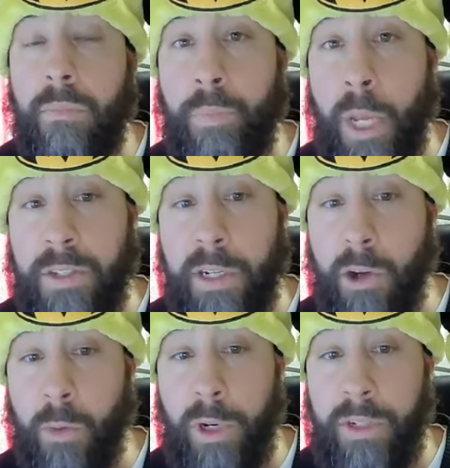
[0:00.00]
basic
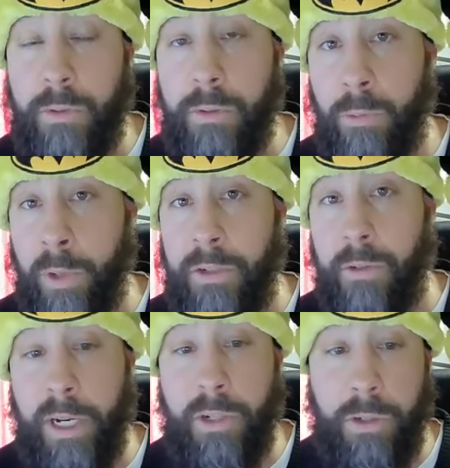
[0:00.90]
home rest,
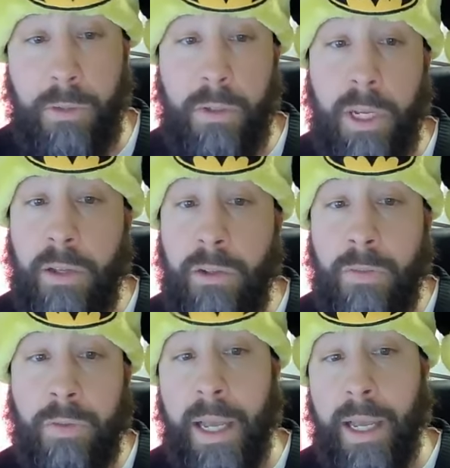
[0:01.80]
restoration.
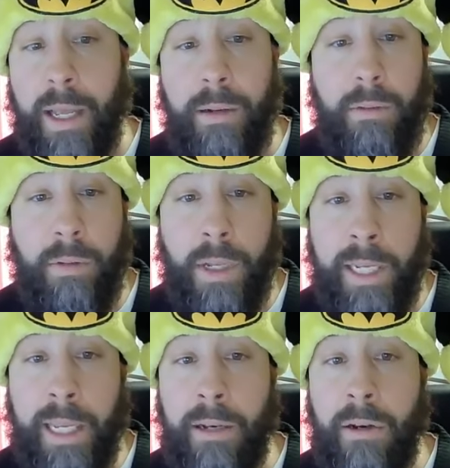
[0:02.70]
You've got
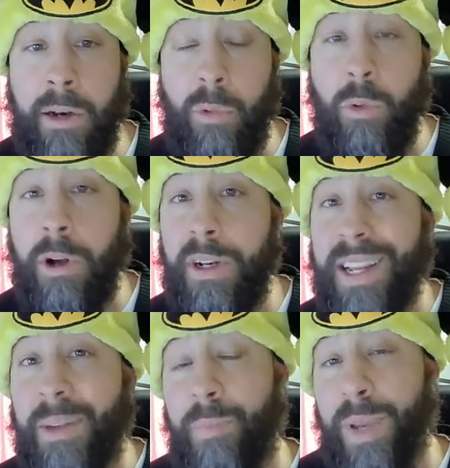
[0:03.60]
again number one,
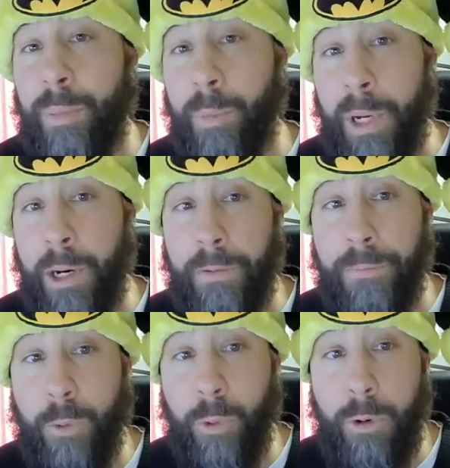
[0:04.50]
be prepared
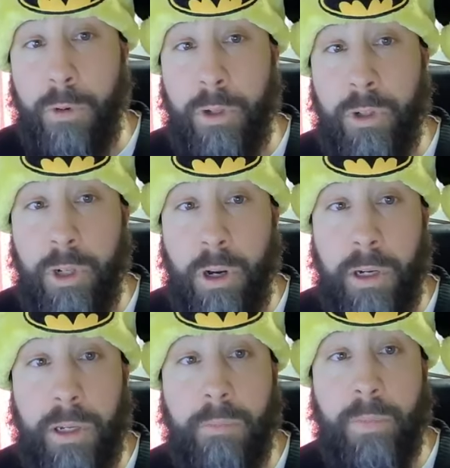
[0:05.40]
for the
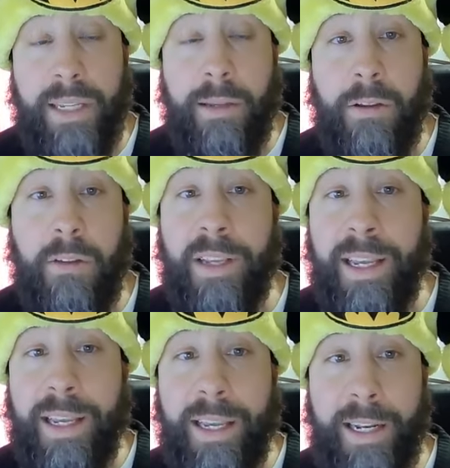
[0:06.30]
shock because
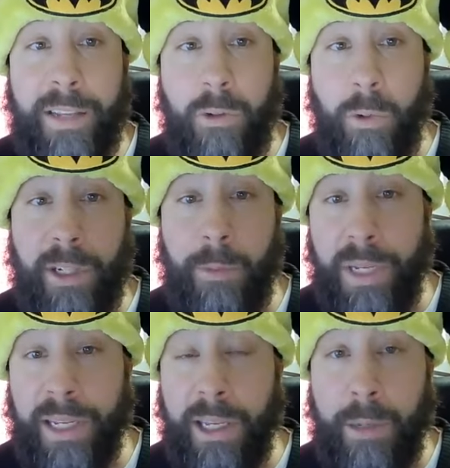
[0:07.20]
it is going to
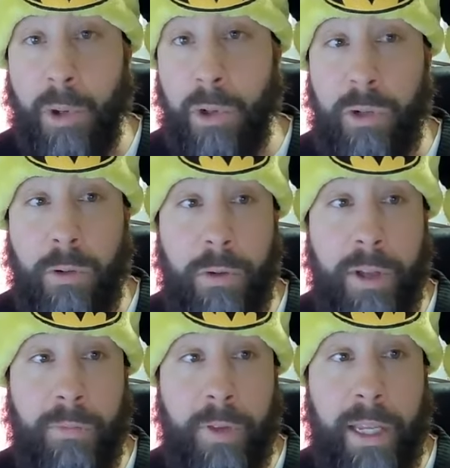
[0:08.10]
be an emotional
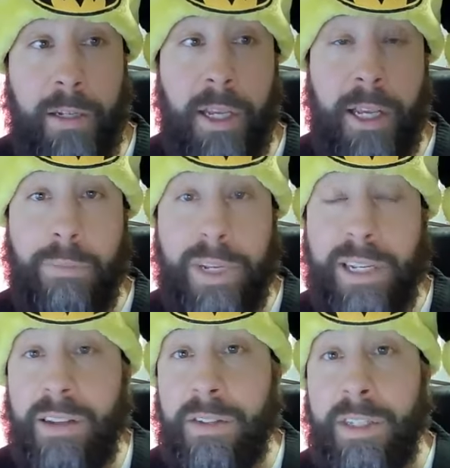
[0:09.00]
event
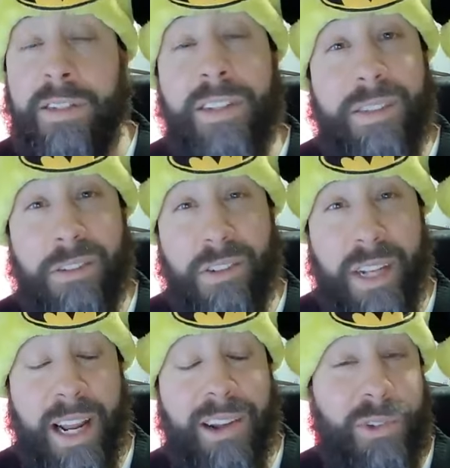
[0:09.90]
because this isn't just
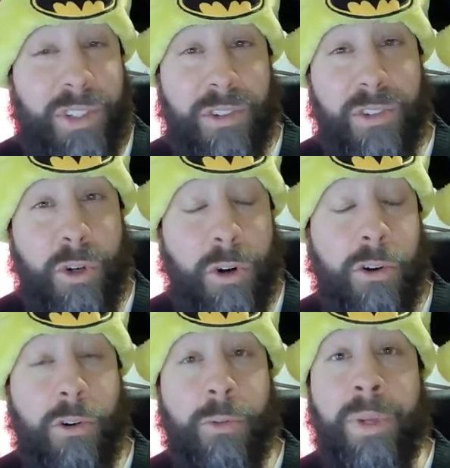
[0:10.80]
a house. This is your
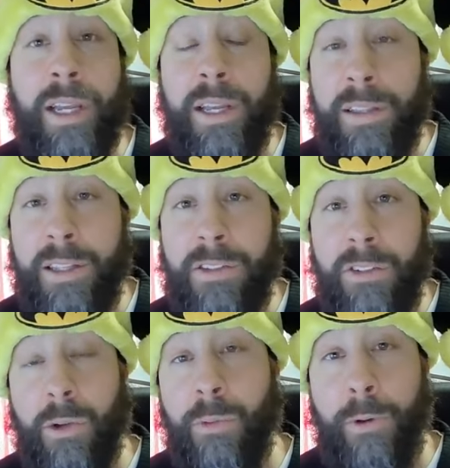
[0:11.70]
home. This
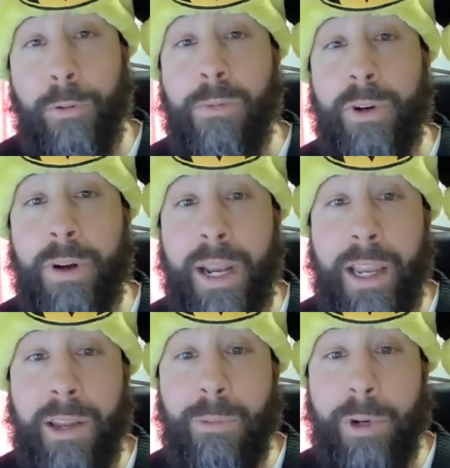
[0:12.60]
is the roof over your
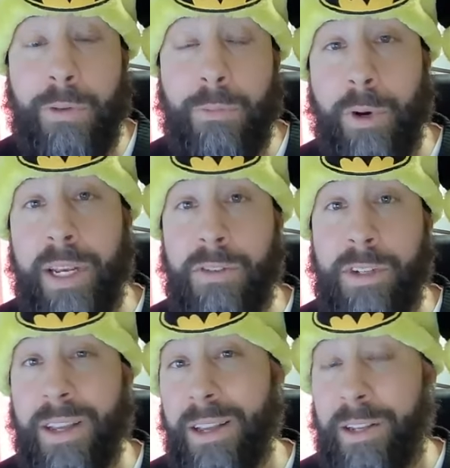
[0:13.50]
head where you've raised
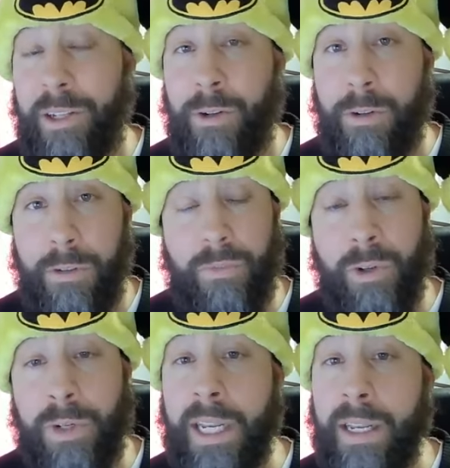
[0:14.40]
your
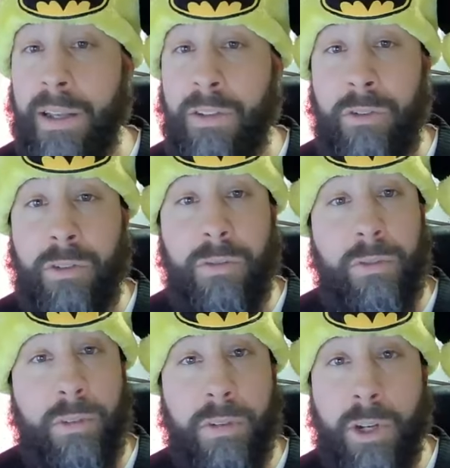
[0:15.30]
your kids.
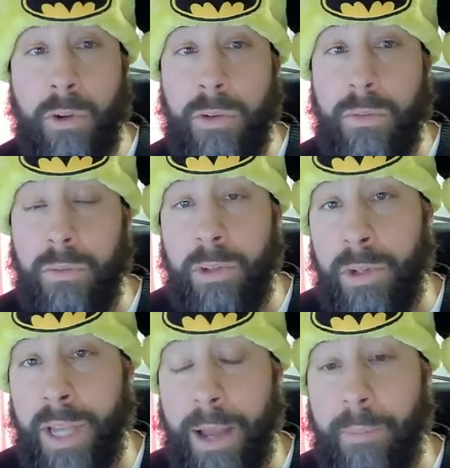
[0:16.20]
You know you
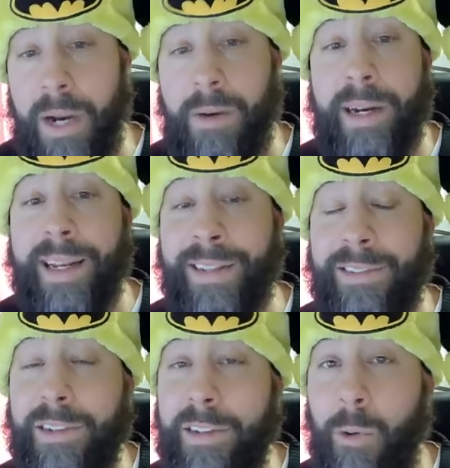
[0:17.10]
got married. It's
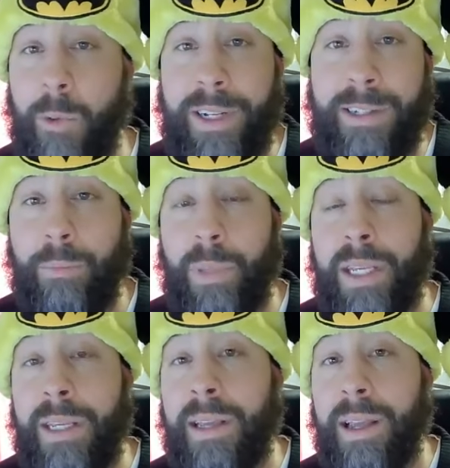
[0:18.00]
going to
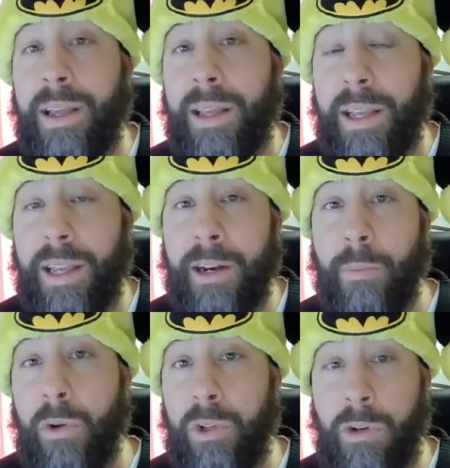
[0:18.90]
be an
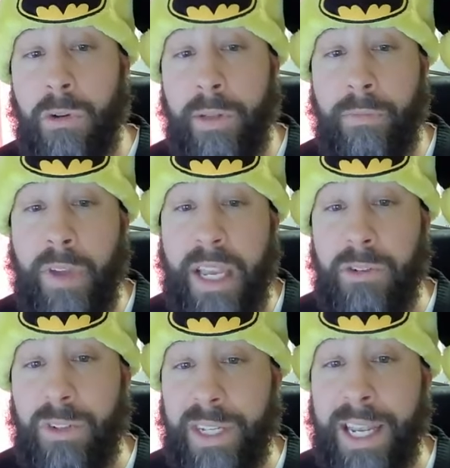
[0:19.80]
emotional event.
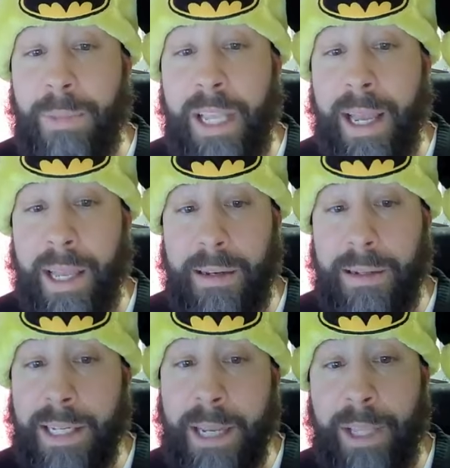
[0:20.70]
Just keep that
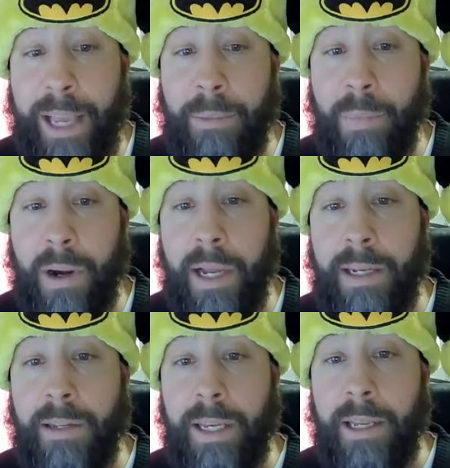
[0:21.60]
keep that in
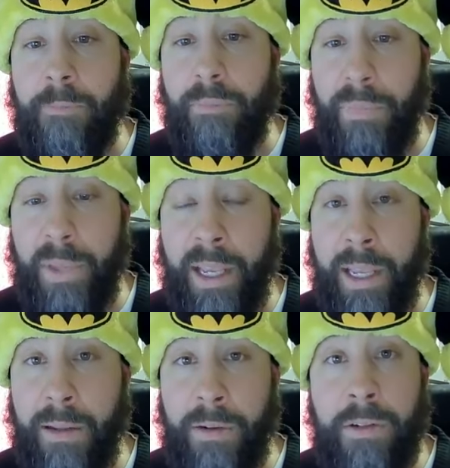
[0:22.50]
mind
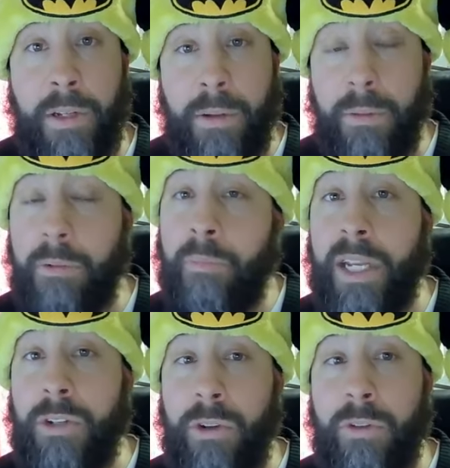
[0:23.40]
and
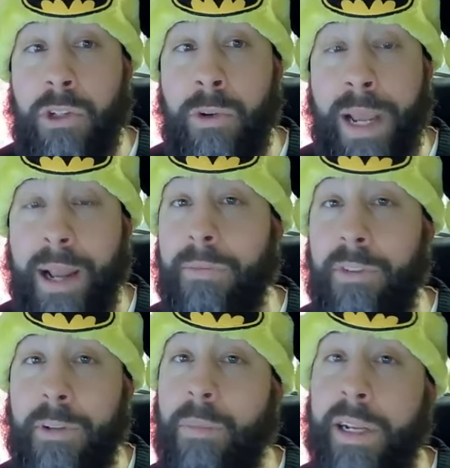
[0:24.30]
make sure that you have
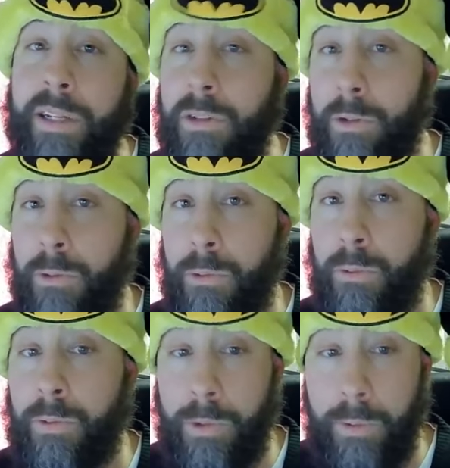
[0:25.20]
somebody
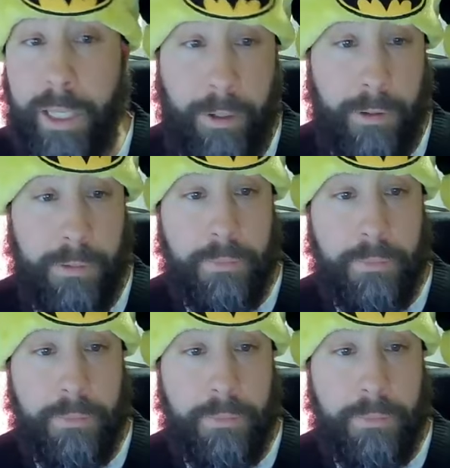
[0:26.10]
to to lean on.